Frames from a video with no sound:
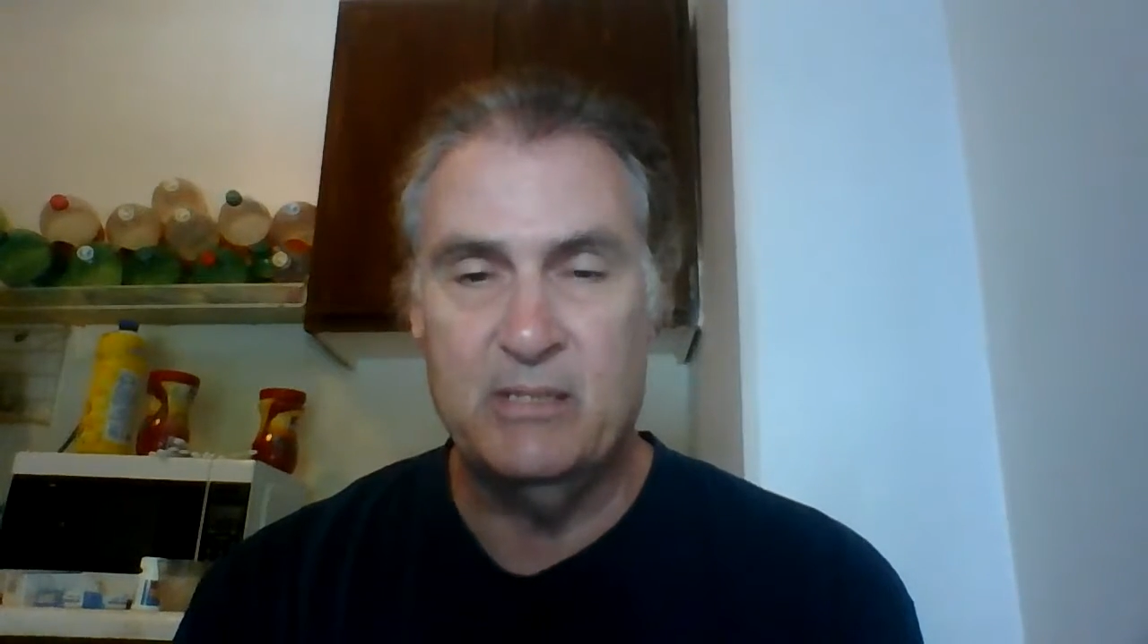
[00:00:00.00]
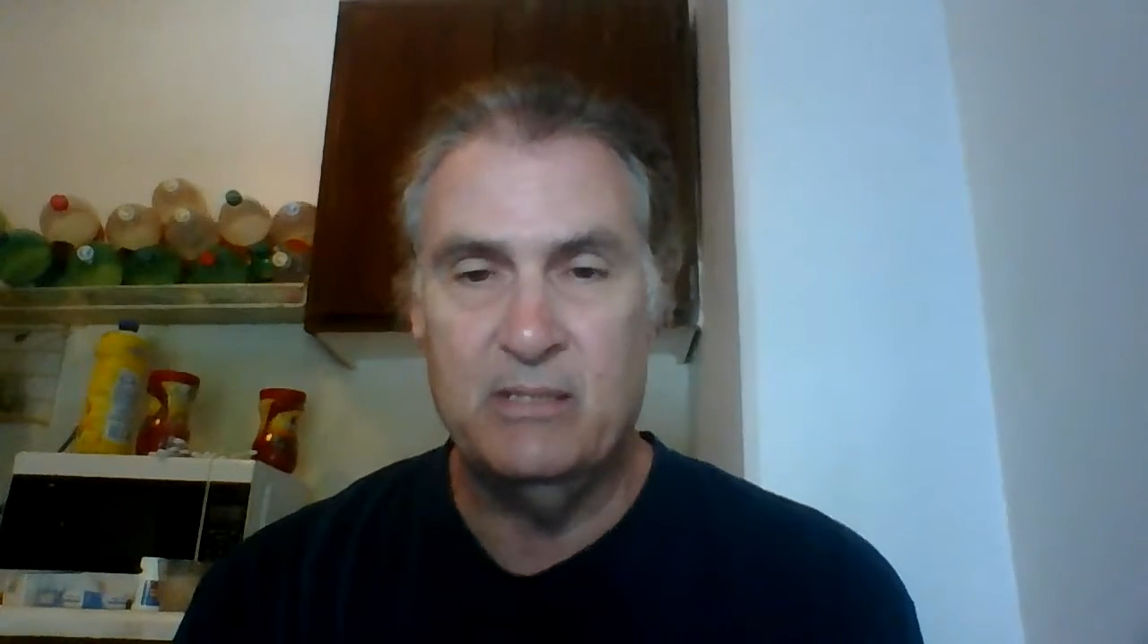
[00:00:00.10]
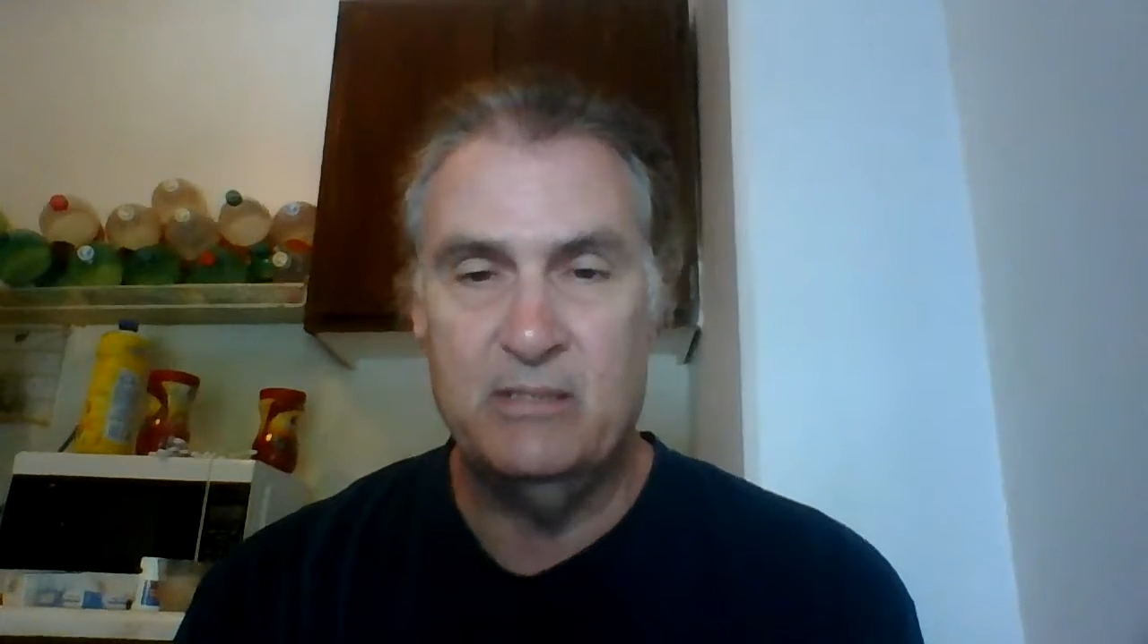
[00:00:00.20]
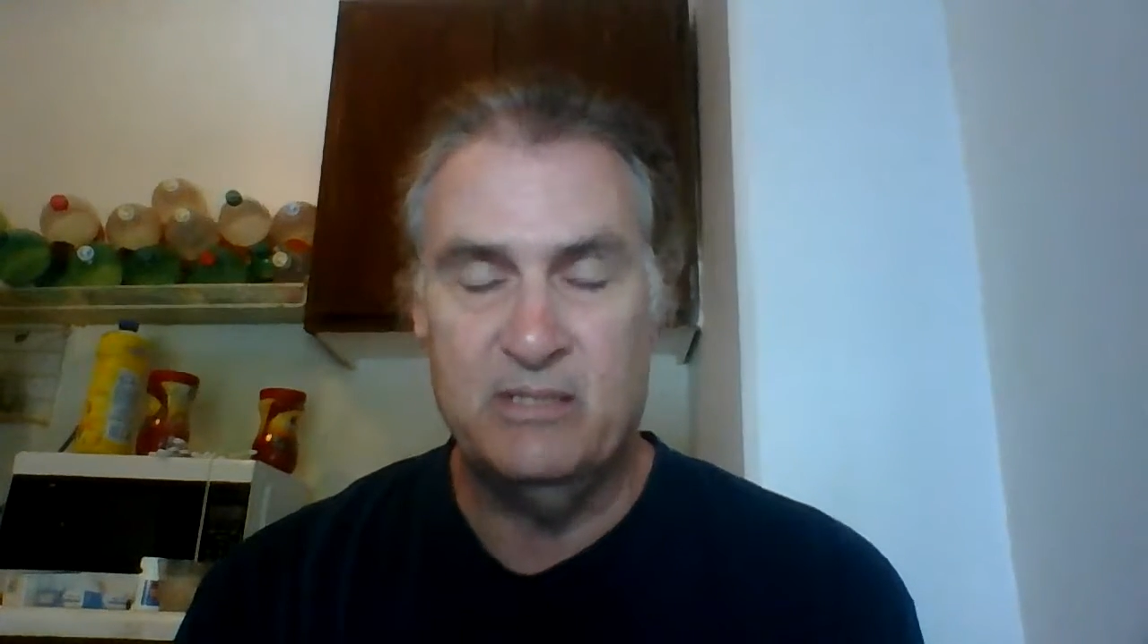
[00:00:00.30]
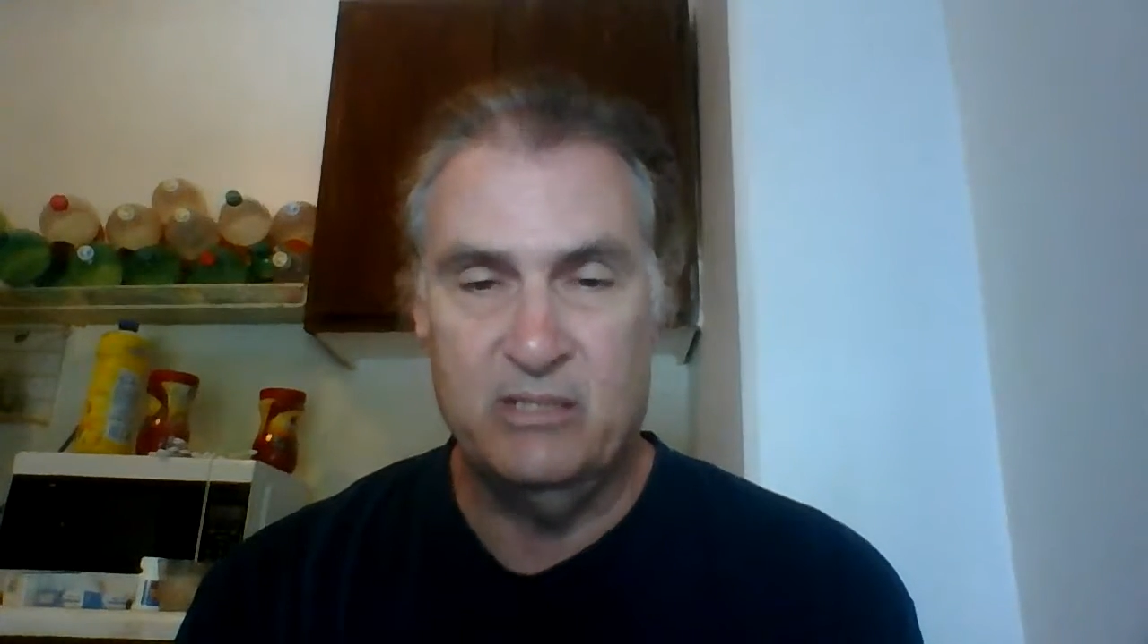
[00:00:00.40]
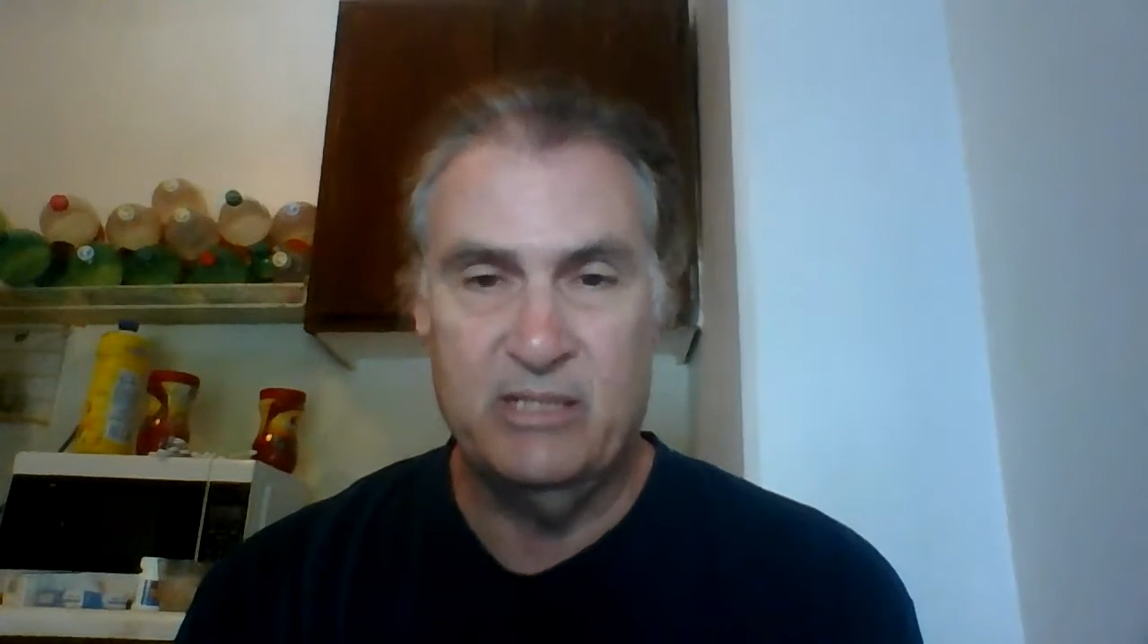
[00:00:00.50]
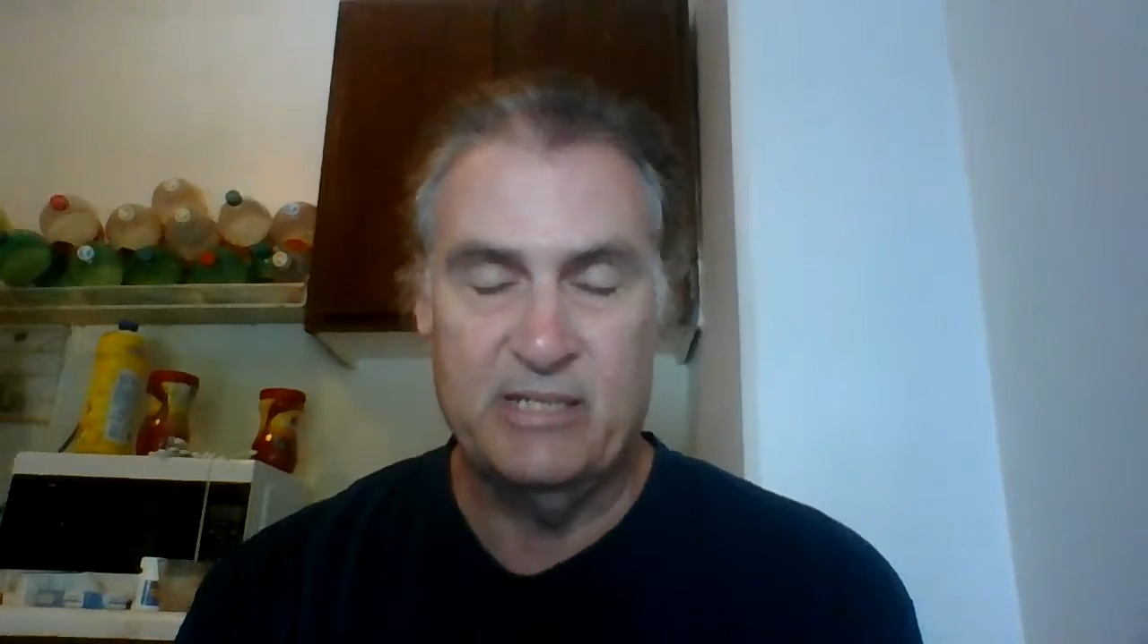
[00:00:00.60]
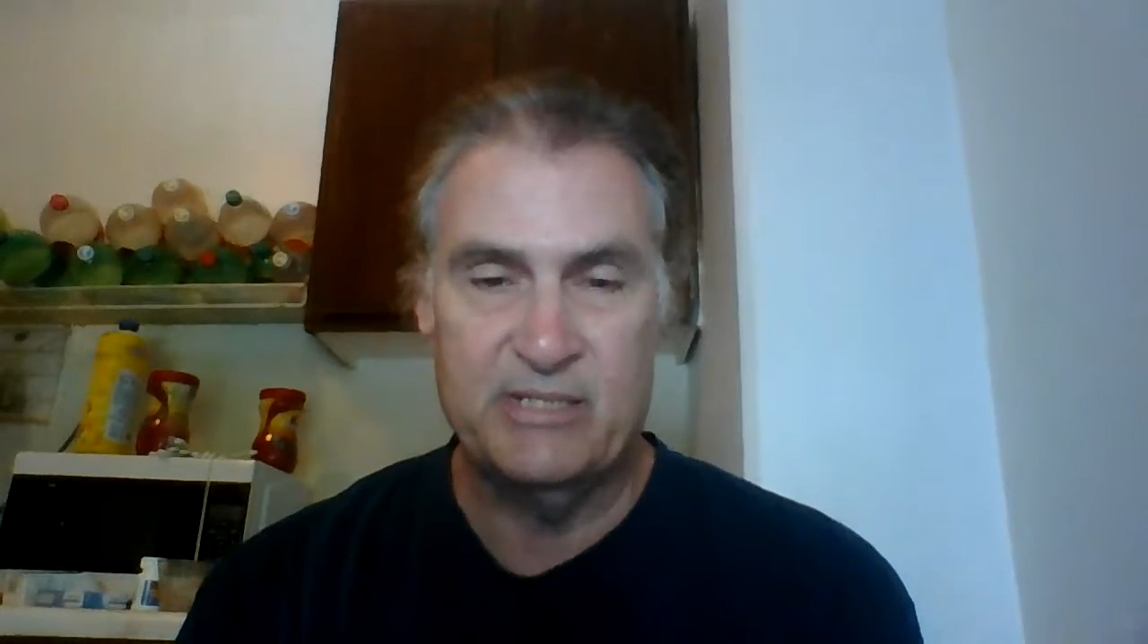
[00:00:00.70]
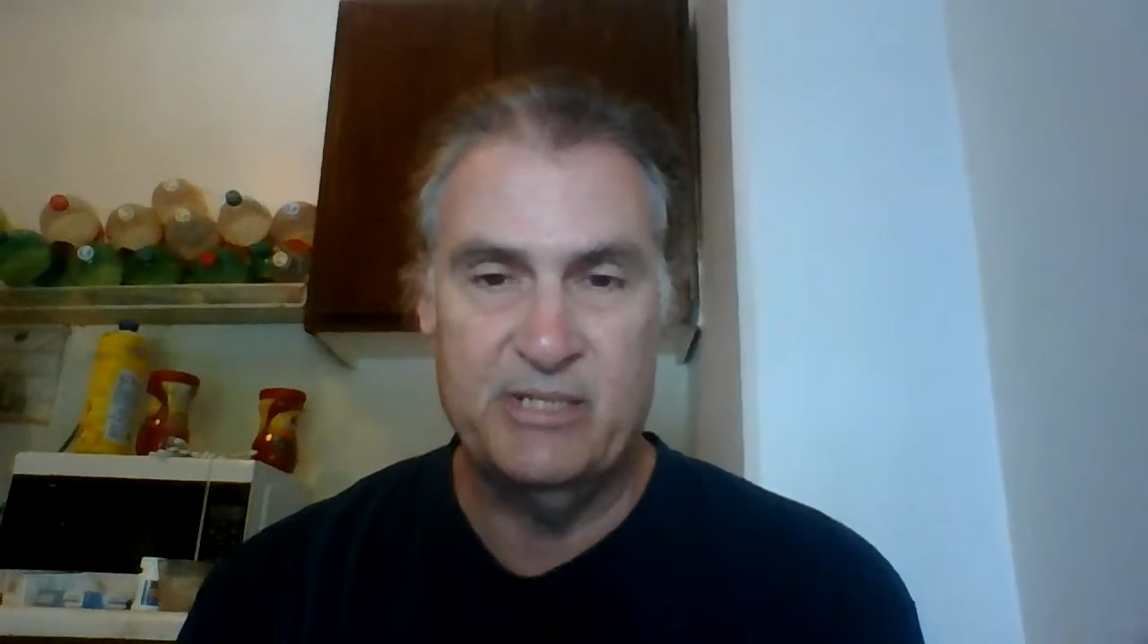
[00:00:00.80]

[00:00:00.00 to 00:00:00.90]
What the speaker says: until last